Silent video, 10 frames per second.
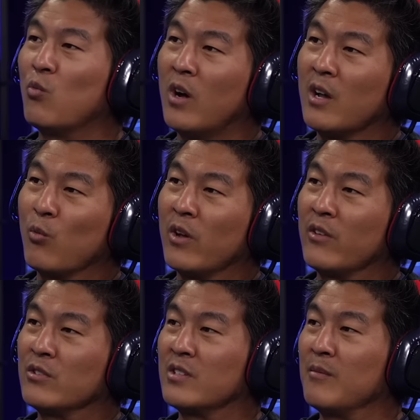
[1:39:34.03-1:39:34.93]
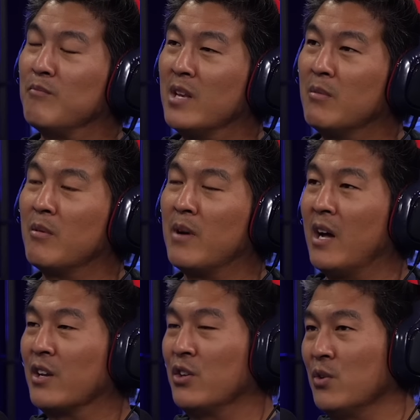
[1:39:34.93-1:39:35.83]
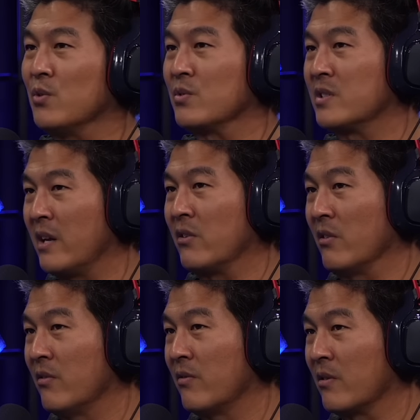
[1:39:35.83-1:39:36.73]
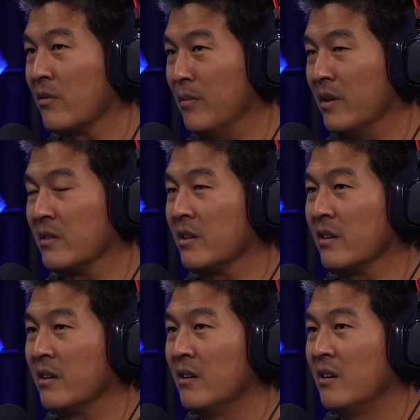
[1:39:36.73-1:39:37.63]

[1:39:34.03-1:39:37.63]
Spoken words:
why there's a minimum IQ standard for the military.